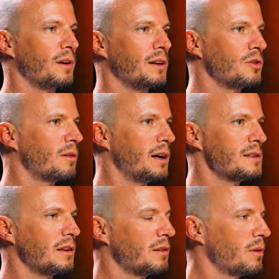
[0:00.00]
financial
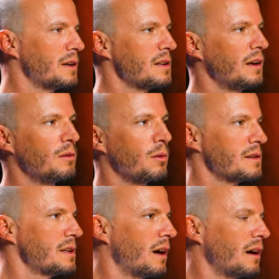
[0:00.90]
crisis in 2008,
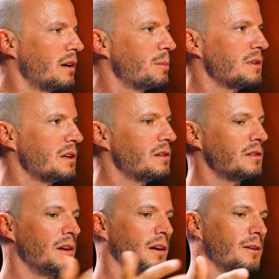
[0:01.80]
2009, up until